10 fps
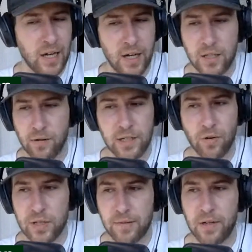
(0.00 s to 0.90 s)
It's always
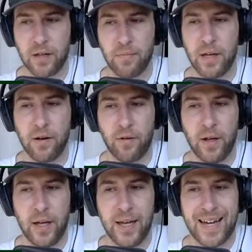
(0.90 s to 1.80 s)
awesome when Camille
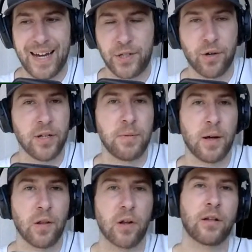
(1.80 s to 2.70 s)
uh, joins me
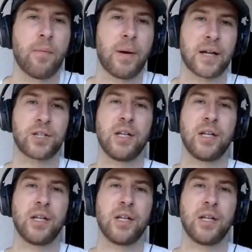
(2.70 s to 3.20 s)
on Locked On Bucks.